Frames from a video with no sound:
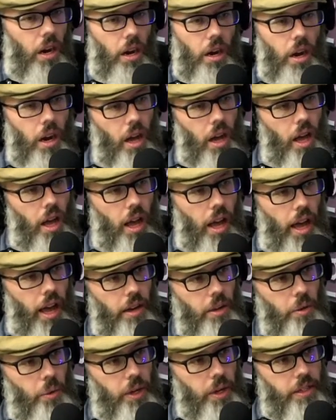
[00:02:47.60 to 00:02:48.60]
uh, how
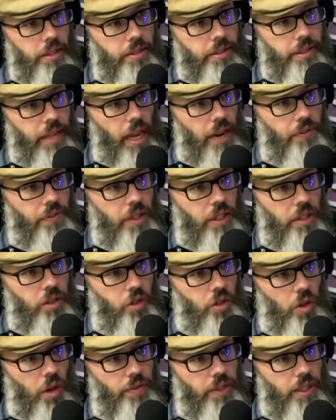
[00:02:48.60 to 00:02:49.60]
do you want to set up the
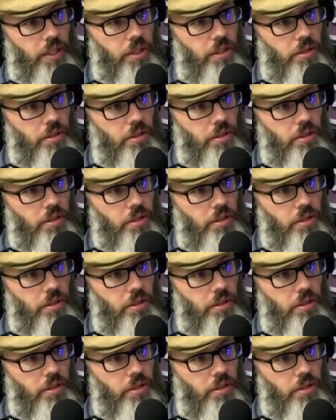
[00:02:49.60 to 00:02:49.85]
sermon?